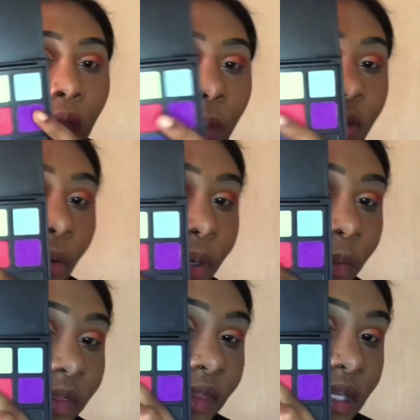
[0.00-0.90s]
I'll be going in
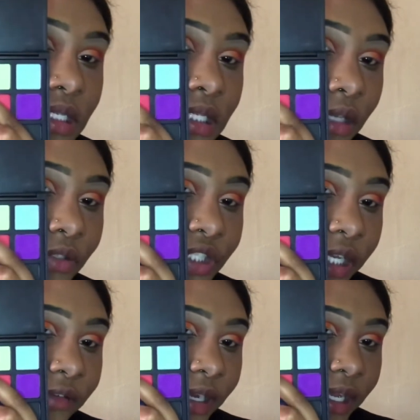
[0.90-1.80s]
with this yellow
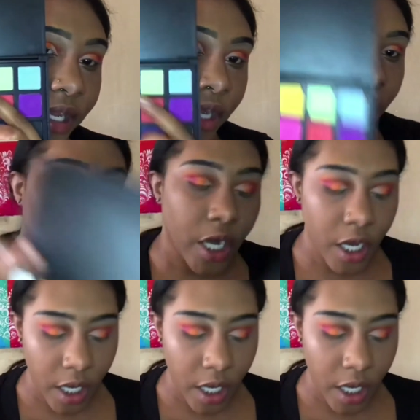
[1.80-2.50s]
shade right here,